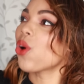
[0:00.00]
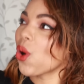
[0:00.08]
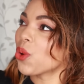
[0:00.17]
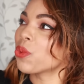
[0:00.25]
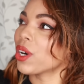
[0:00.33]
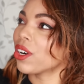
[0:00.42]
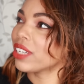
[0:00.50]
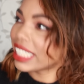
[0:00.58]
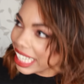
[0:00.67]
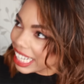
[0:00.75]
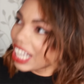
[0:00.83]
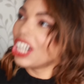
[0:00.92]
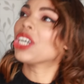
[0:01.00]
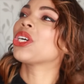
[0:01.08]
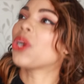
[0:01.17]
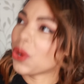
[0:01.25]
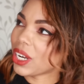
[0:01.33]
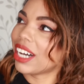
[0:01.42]
the whole world,
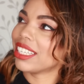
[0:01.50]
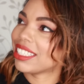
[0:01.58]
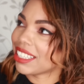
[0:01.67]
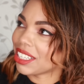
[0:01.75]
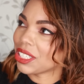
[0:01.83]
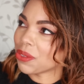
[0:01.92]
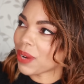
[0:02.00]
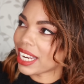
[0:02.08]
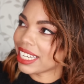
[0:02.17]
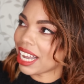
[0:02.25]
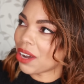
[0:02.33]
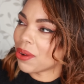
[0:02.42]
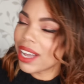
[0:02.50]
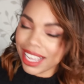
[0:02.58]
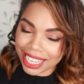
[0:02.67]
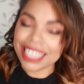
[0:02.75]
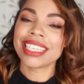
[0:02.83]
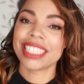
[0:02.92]
go to Anastasia right now.
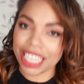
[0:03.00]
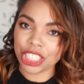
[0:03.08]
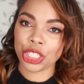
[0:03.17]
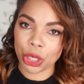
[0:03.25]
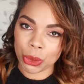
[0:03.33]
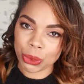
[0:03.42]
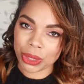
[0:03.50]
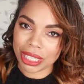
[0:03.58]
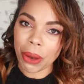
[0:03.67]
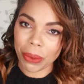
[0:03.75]
Get yours,